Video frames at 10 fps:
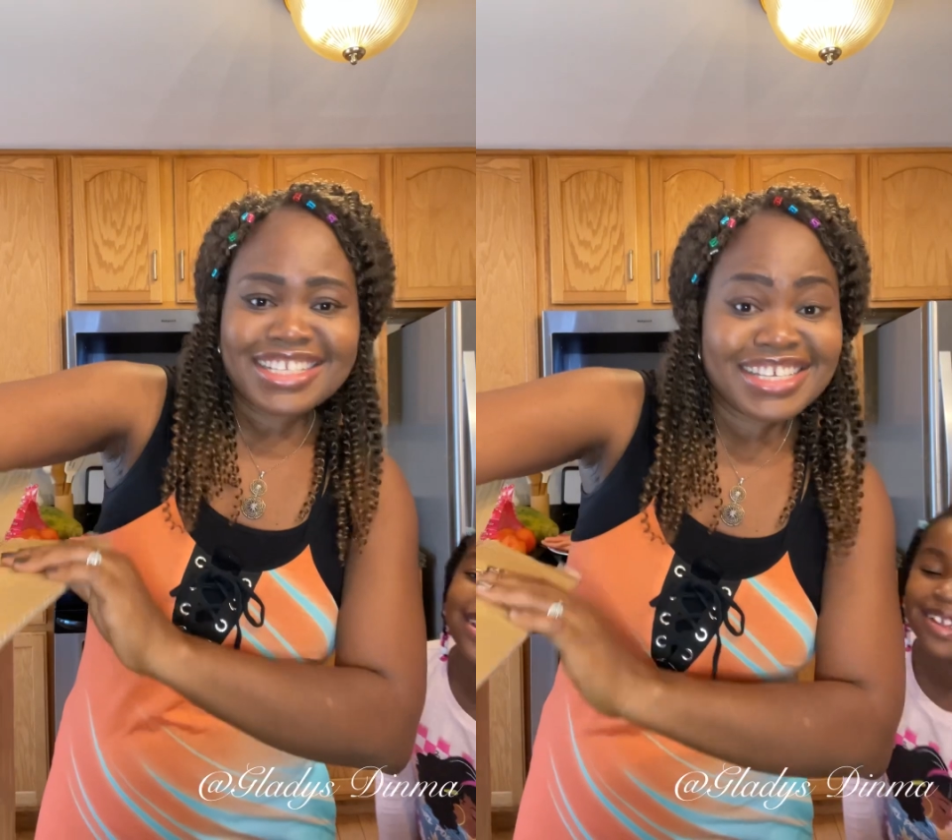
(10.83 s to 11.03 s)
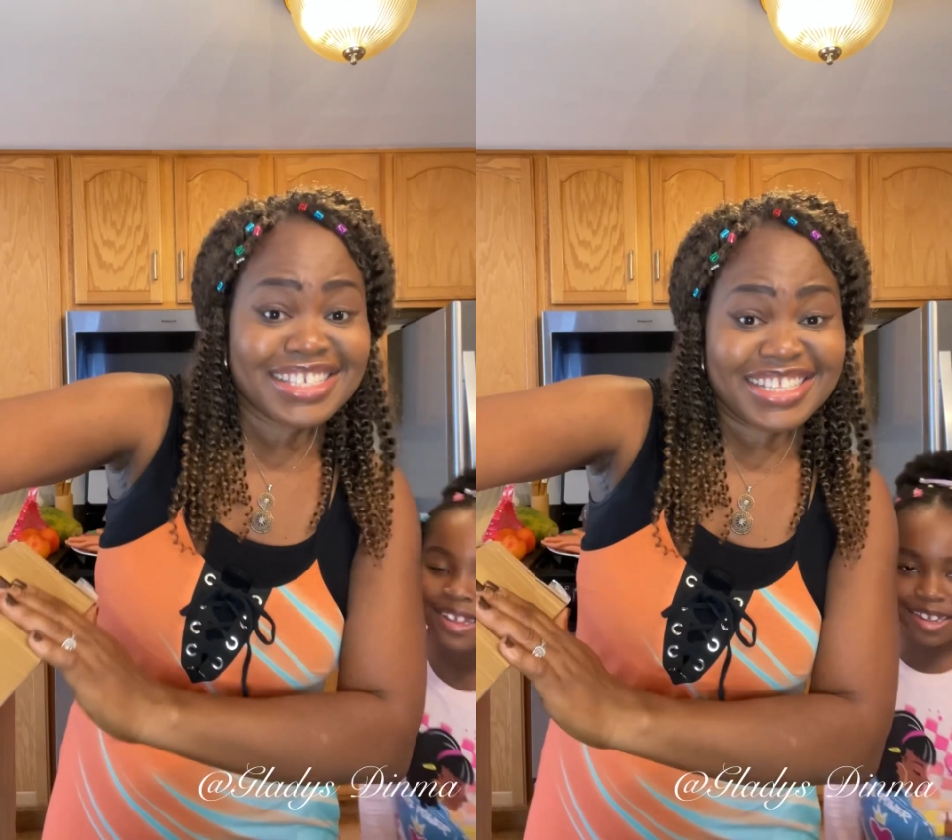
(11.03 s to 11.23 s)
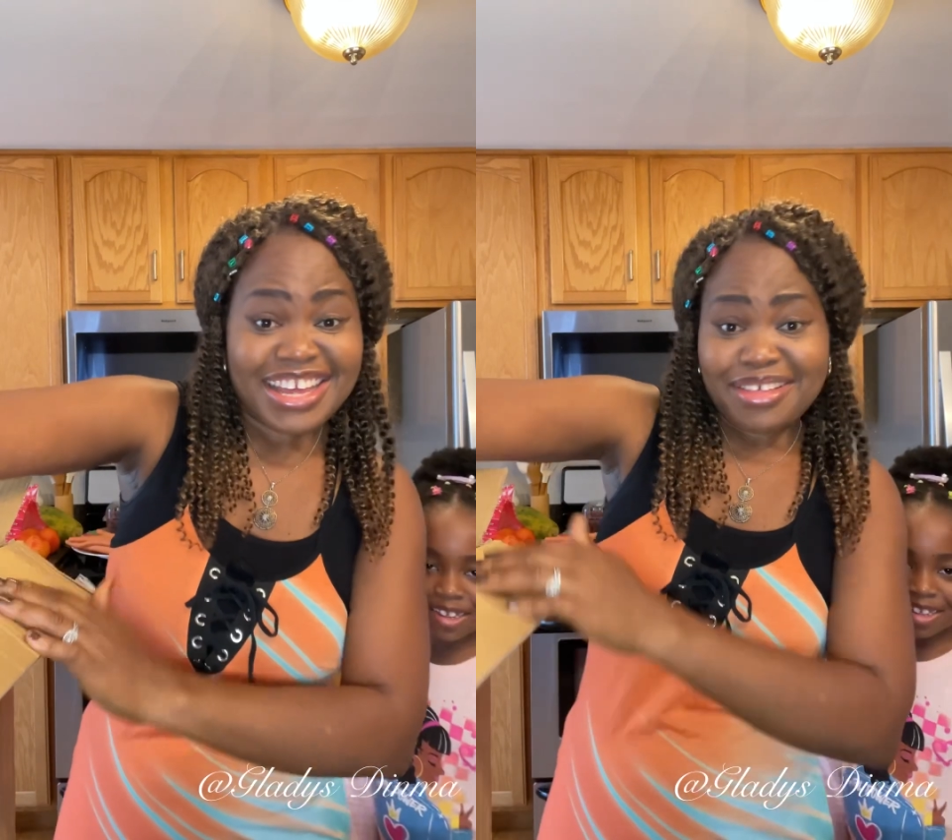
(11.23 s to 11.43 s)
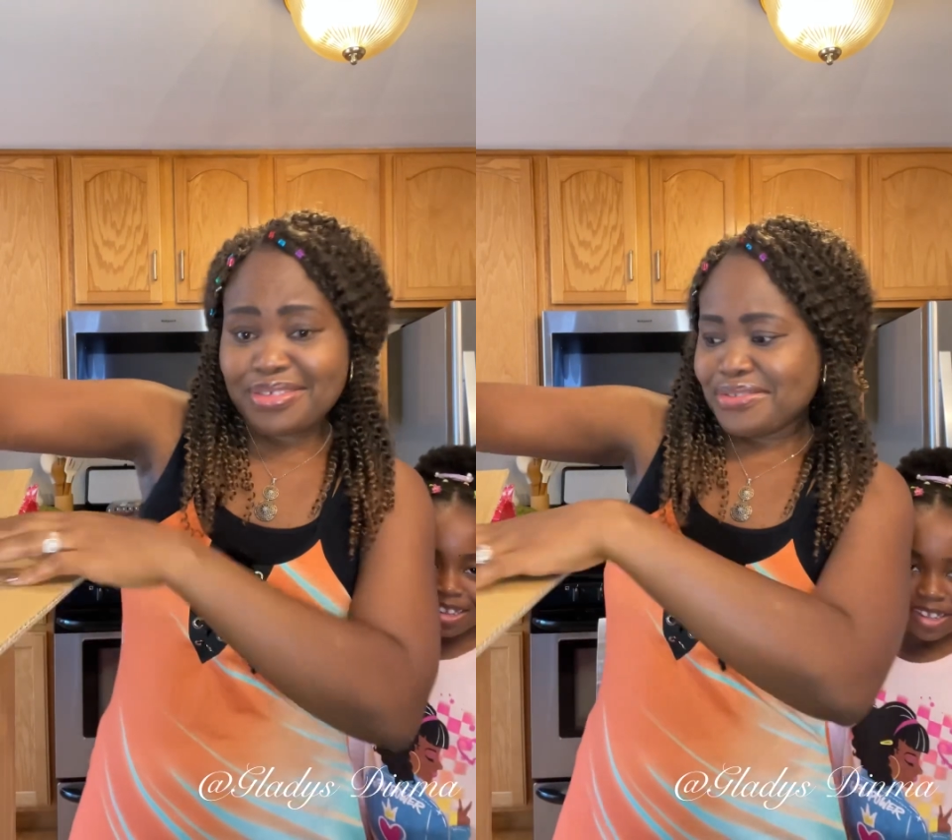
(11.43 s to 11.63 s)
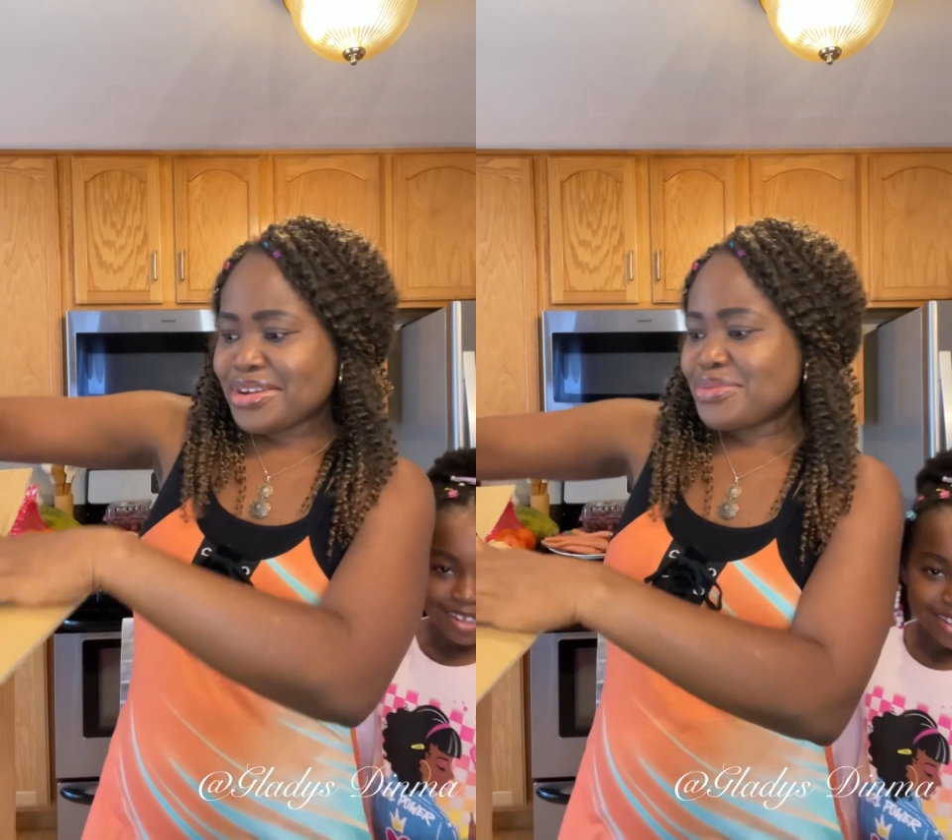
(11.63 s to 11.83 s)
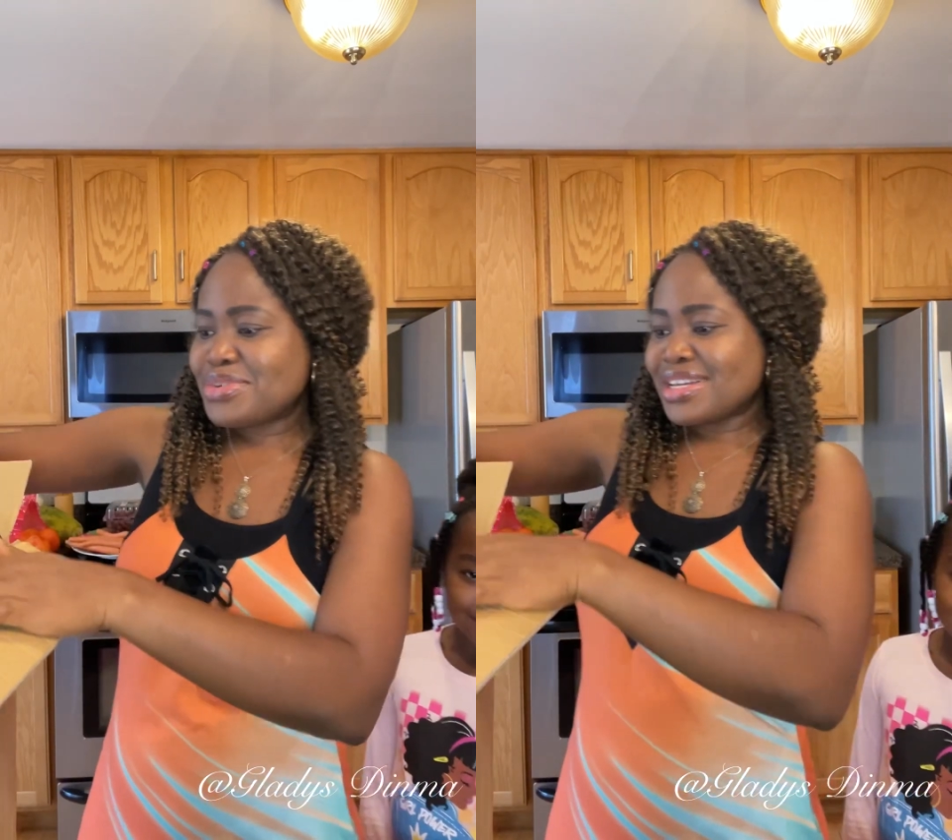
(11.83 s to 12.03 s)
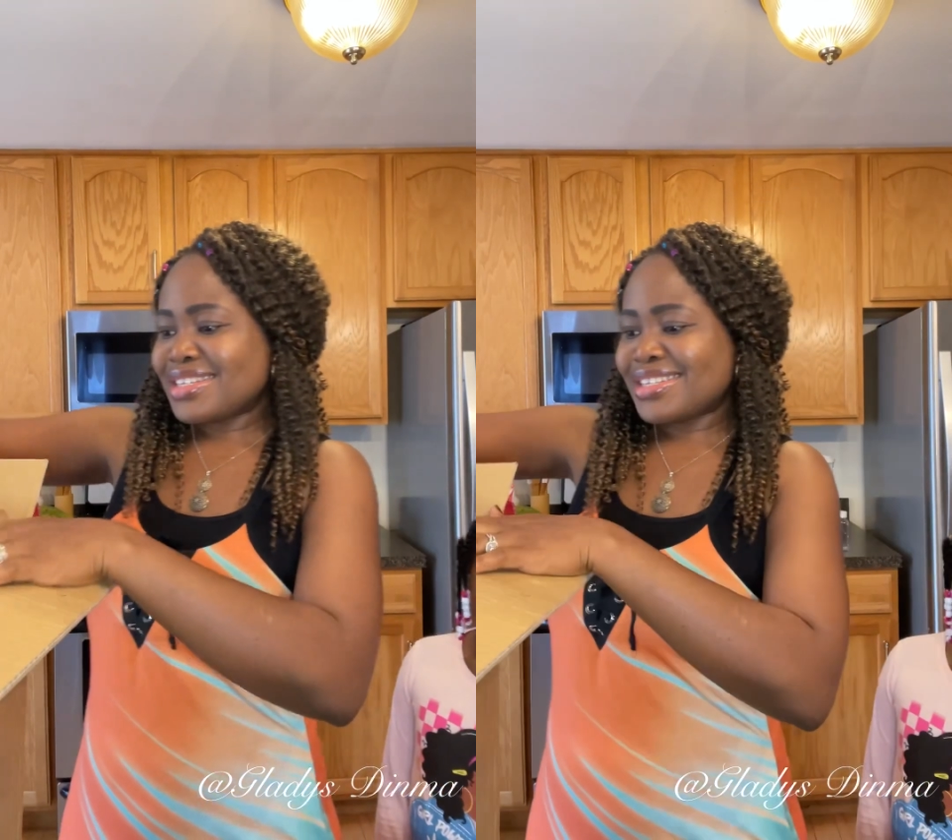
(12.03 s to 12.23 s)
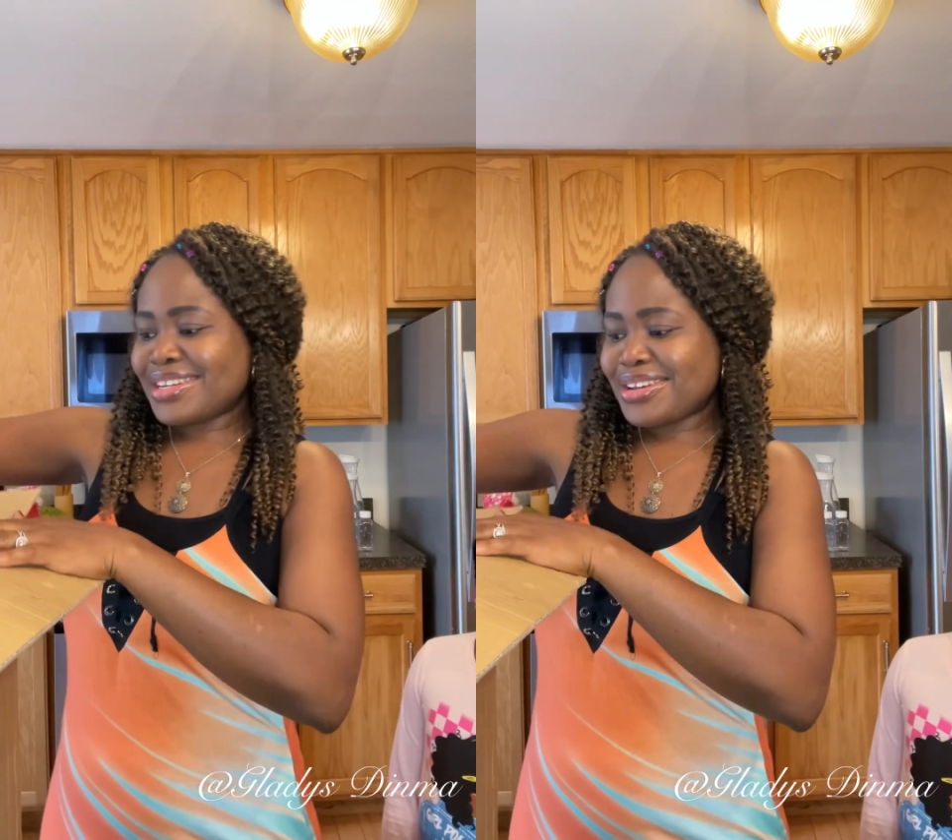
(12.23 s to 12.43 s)
this like 3
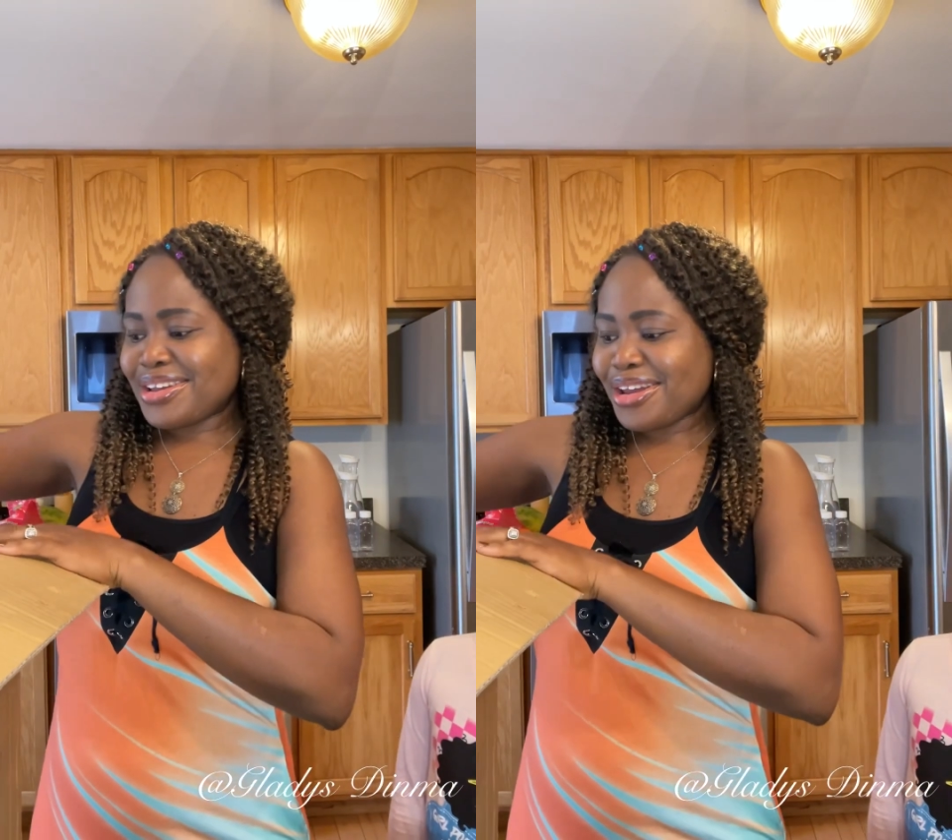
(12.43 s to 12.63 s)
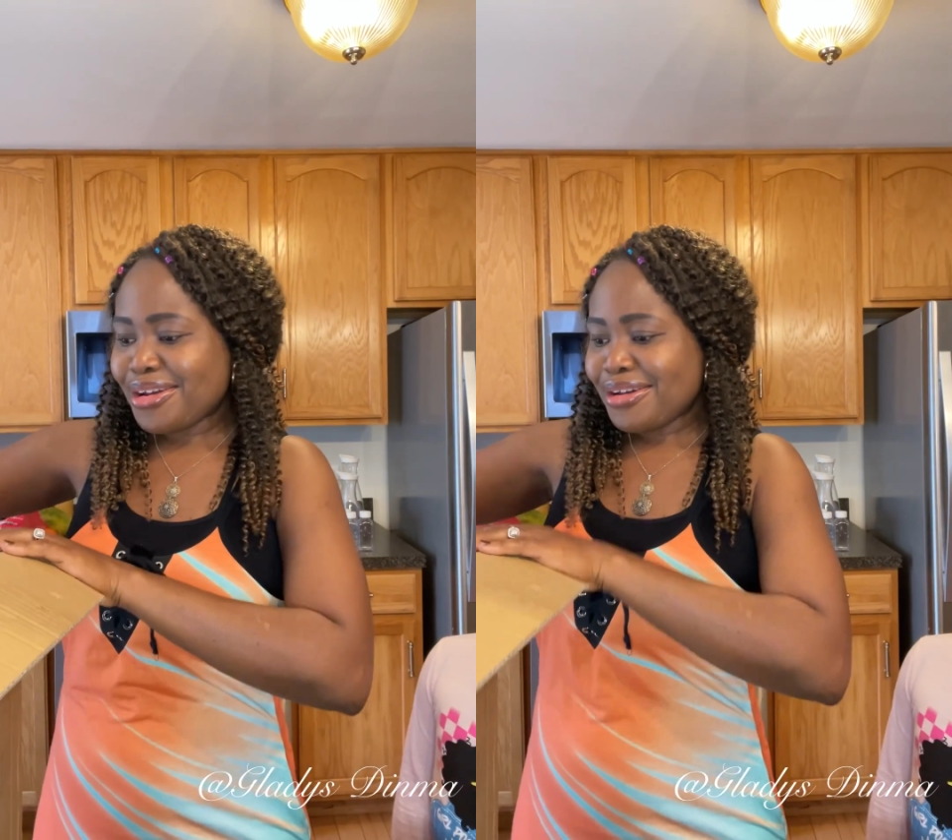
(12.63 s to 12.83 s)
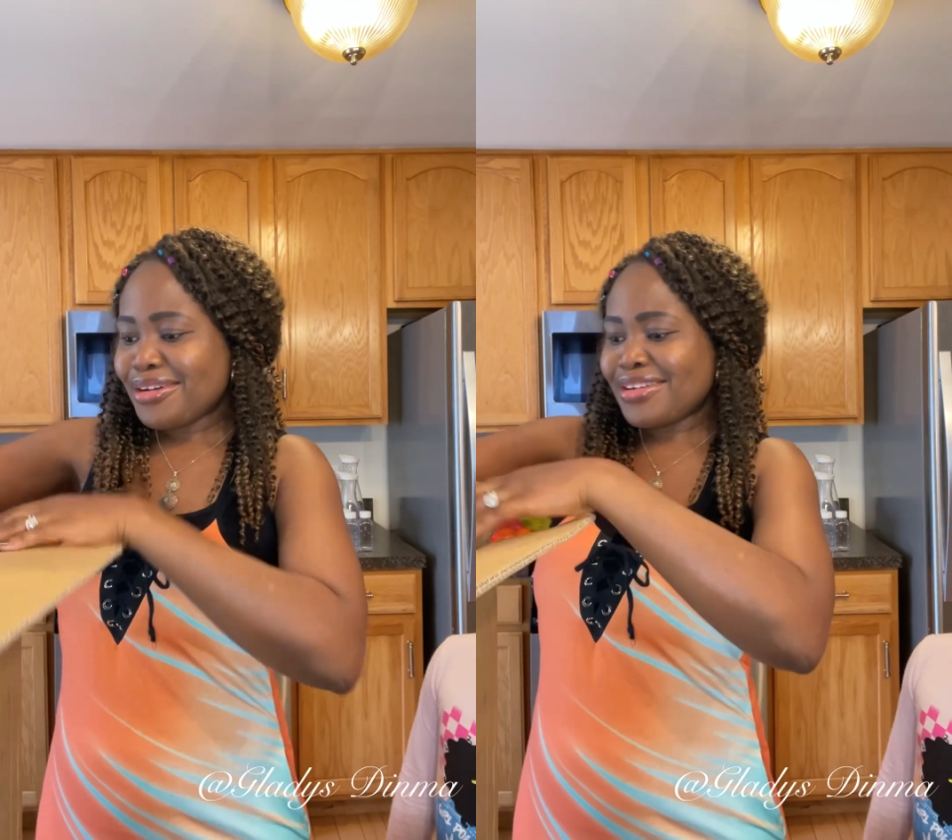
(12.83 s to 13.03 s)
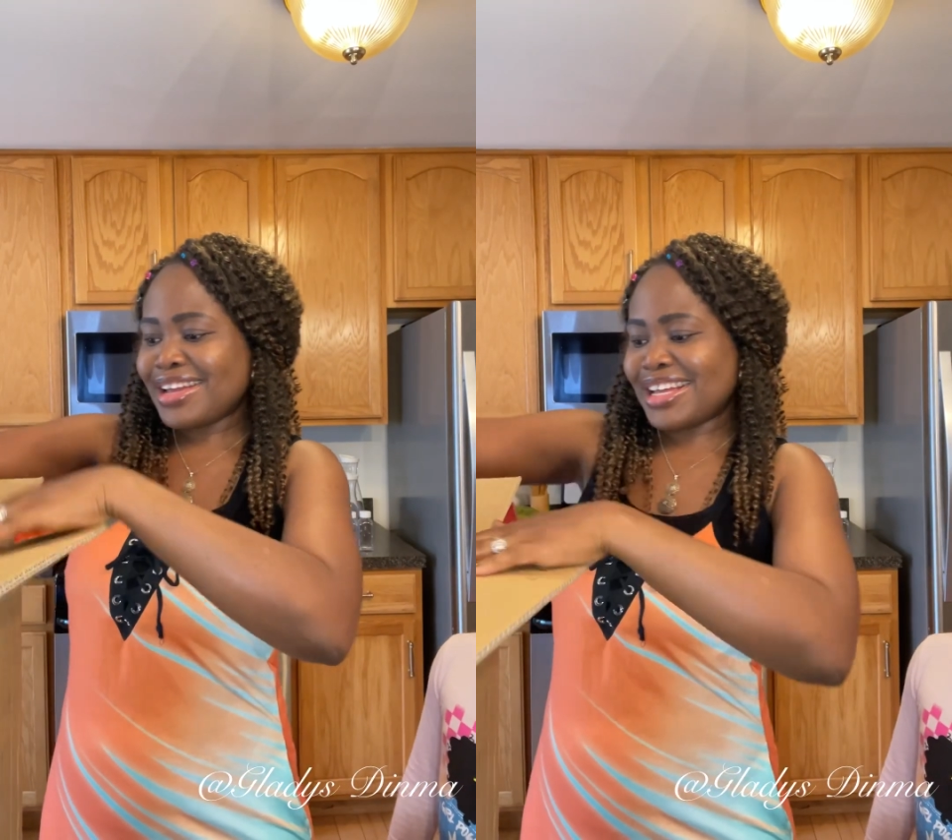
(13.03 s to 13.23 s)
weeks ago.